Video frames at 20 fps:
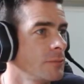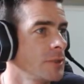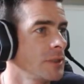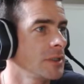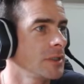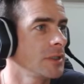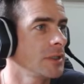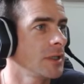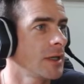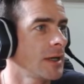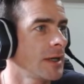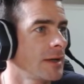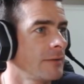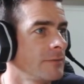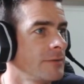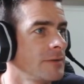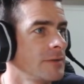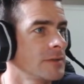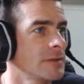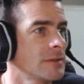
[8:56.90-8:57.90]
we
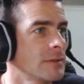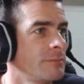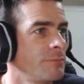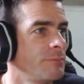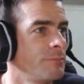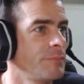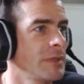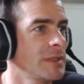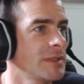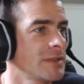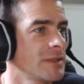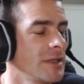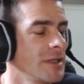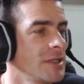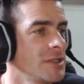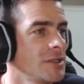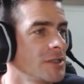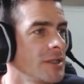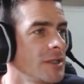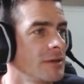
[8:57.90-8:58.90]
have this
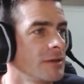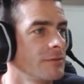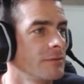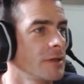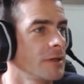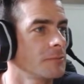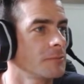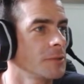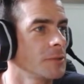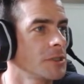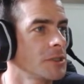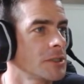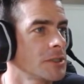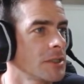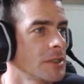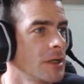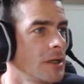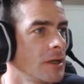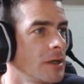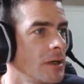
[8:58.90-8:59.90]
pixelation effect,
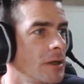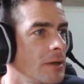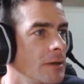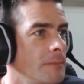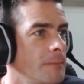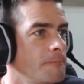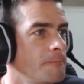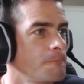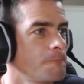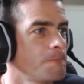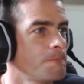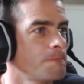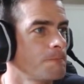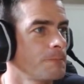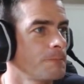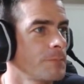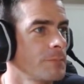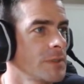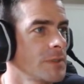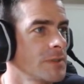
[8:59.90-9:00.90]
which
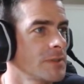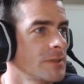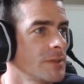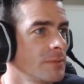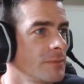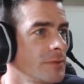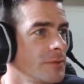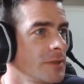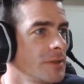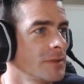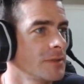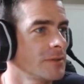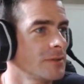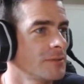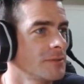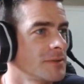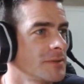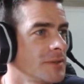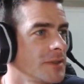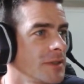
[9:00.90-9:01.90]
is something
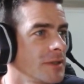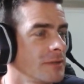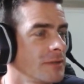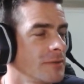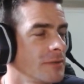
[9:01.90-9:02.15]
interesting, I